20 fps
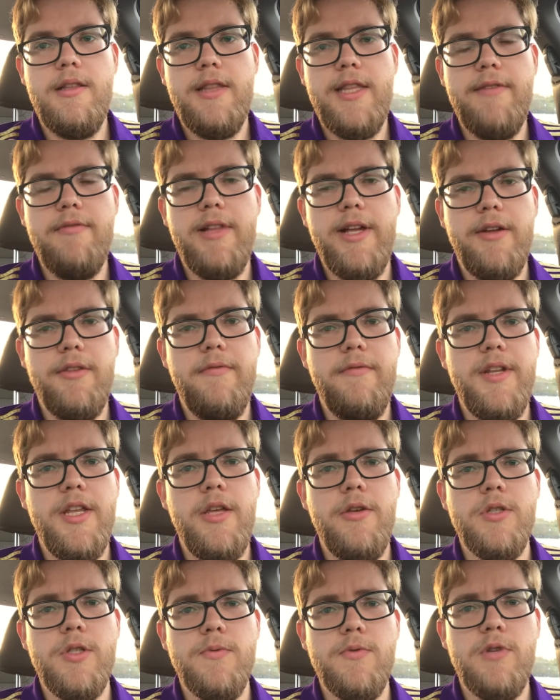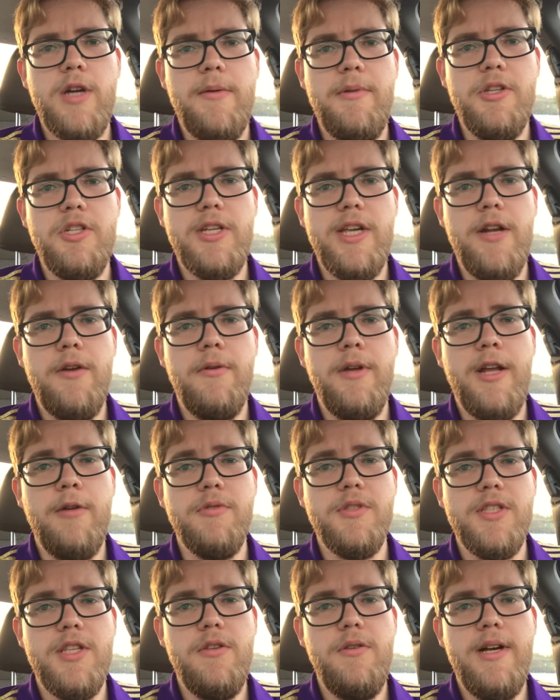Leave a like on the video, subscribe to the channel, and I
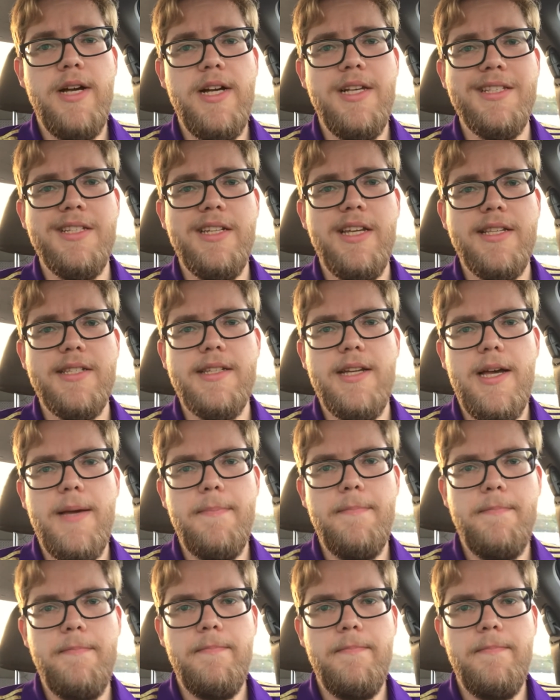will see you guys next time.